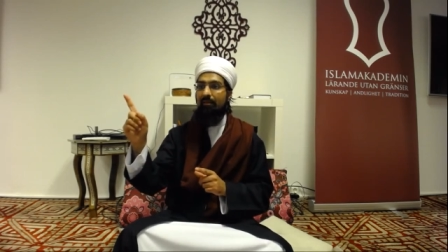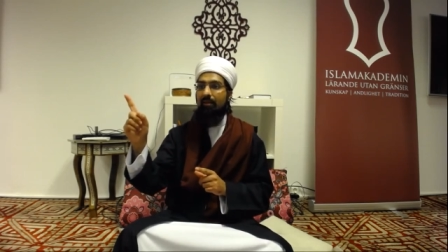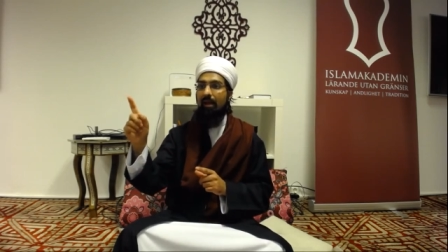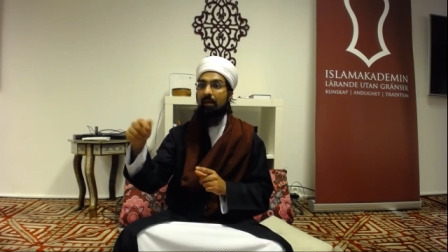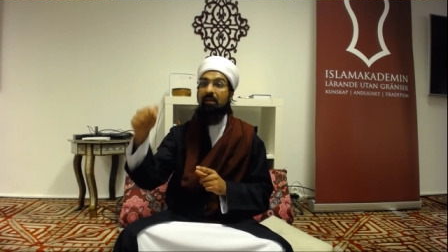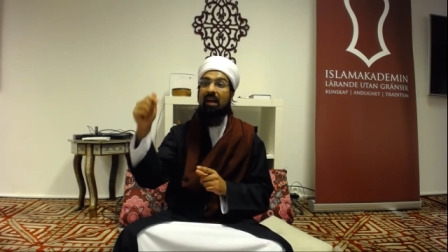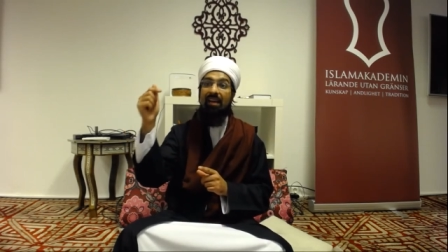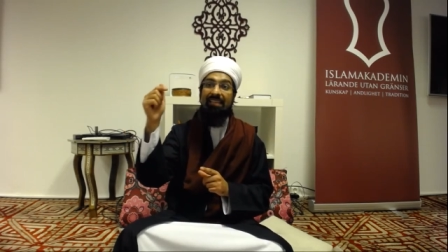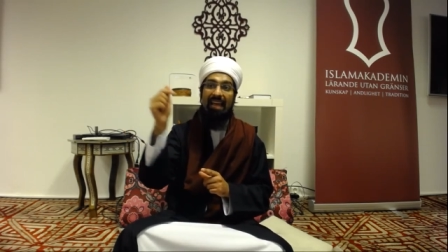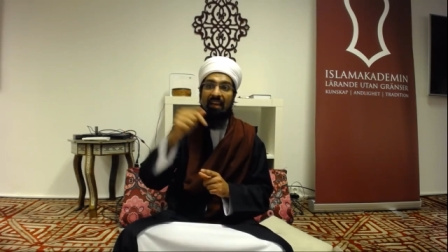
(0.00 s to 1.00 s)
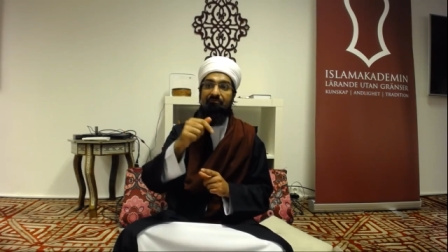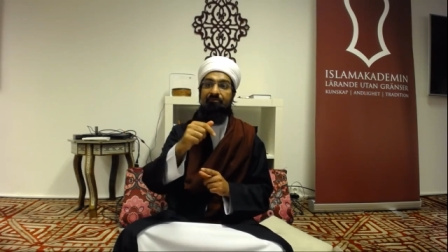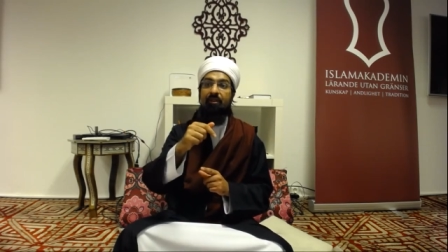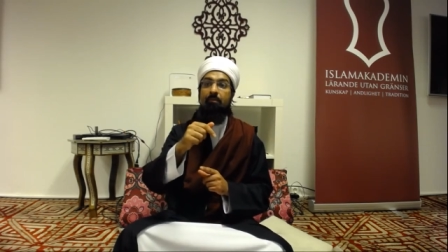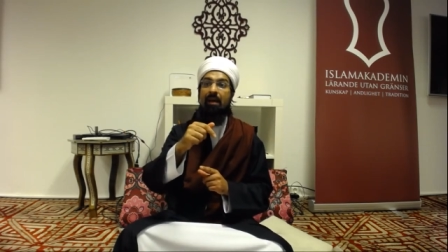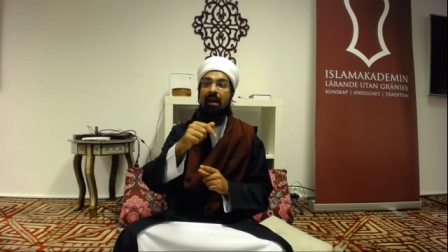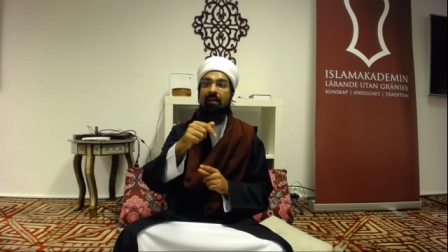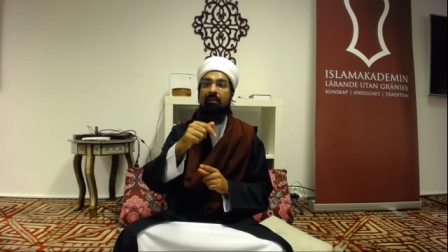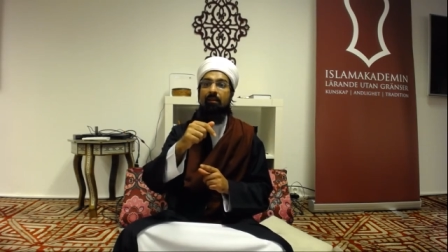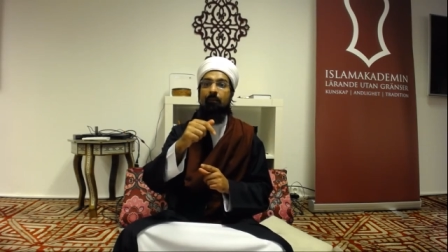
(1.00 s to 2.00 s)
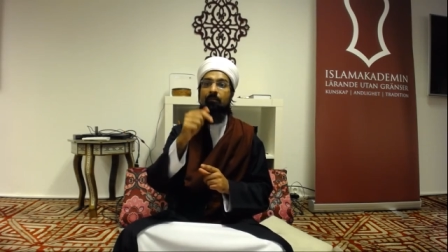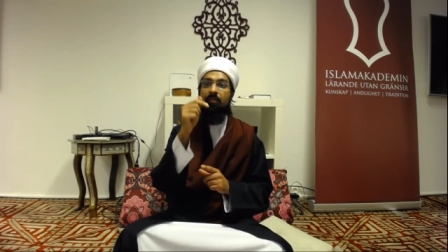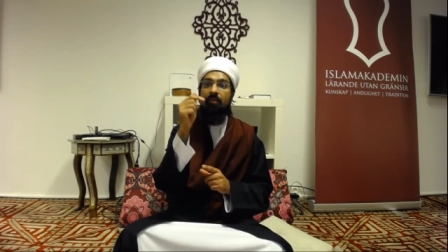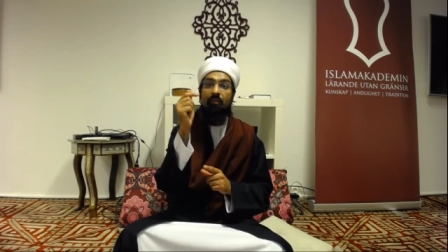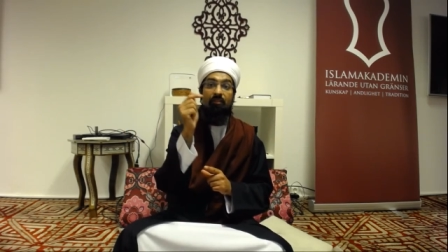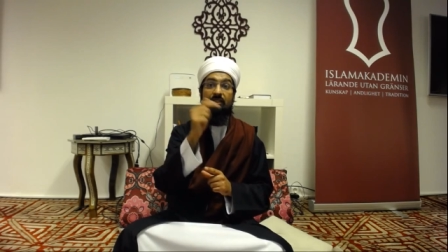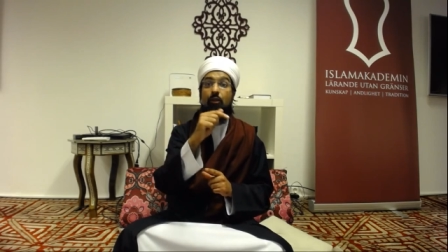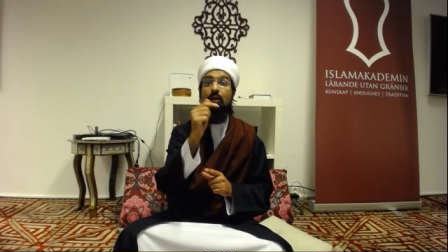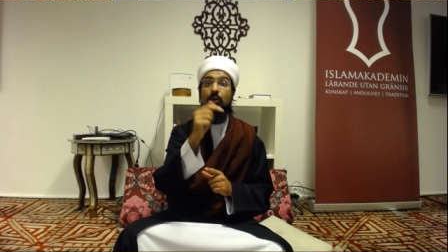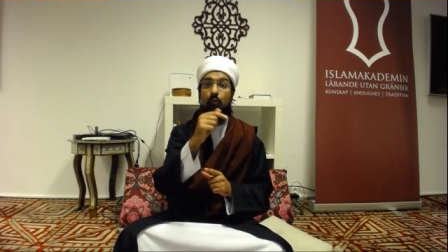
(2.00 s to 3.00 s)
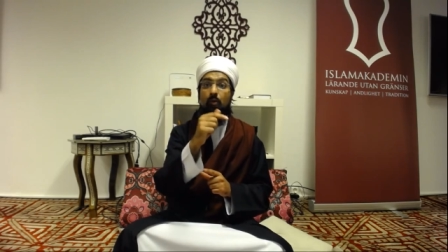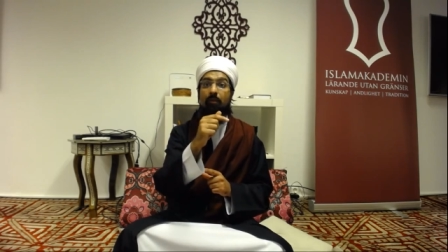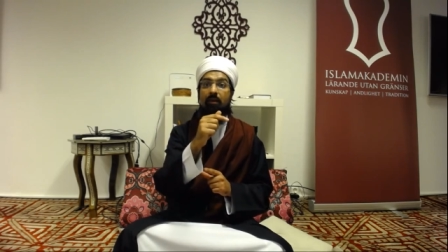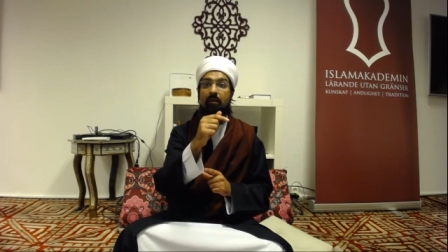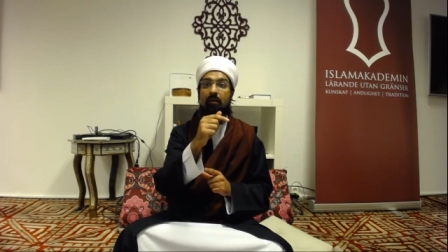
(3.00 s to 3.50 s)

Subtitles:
And behind every man, there is a great woman.